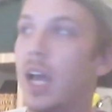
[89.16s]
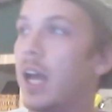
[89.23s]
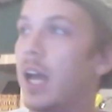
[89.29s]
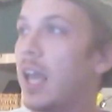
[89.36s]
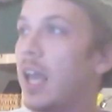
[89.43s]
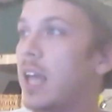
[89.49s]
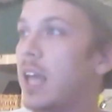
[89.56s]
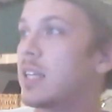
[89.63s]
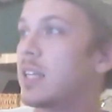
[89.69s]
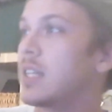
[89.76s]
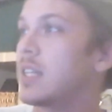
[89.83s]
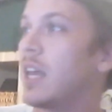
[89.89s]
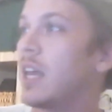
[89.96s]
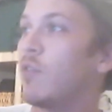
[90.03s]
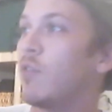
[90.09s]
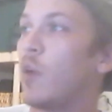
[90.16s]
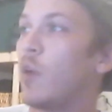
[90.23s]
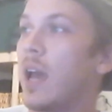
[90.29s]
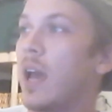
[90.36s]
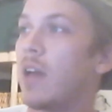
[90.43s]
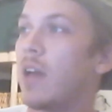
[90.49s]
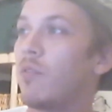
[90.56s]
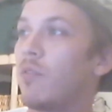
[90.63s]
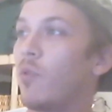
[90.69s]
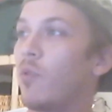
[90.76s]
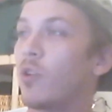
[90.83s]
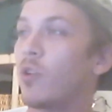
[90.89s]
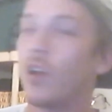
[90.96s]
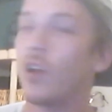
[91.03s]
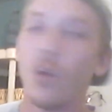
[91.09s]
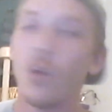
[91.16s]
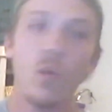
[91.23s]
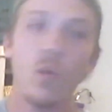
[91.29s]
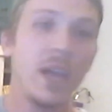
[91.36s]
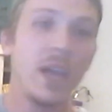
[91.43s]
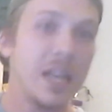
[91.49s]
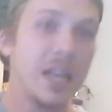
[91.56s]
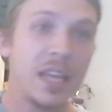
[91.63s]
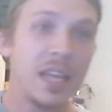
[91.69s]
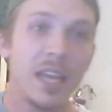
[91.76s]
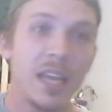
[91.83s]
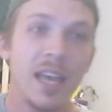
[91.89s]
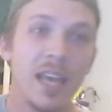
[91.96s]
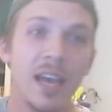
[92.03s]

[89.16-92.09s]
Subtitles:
And if you have or know any